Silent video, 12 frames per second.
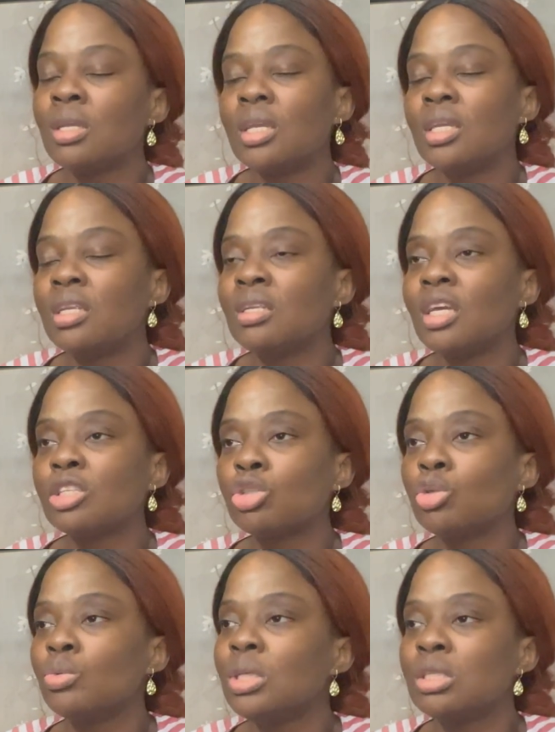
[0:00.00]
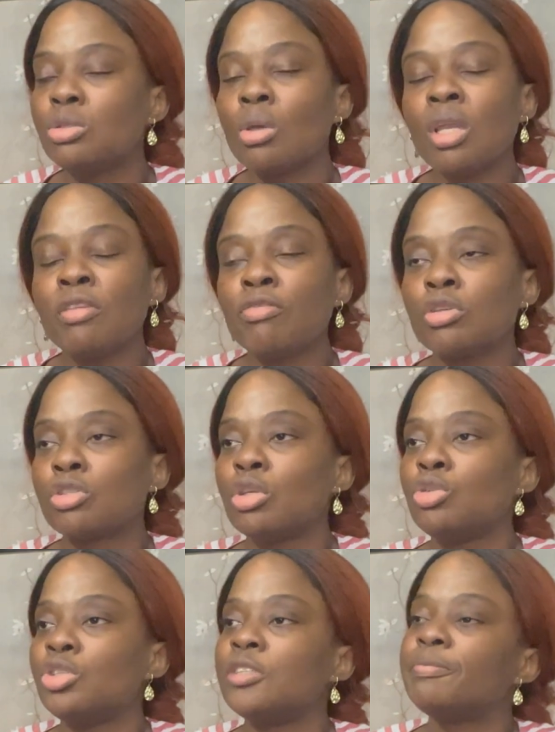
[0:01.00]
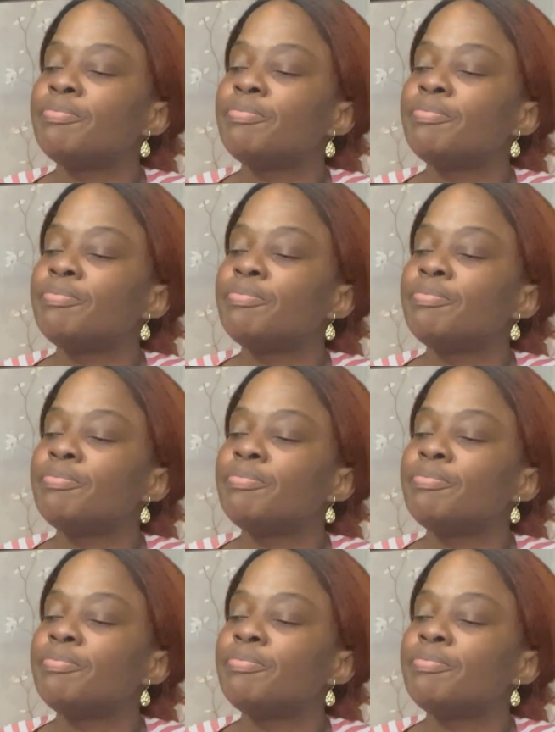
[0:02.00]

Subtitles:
In the next 2 weeks, you're in for surgery.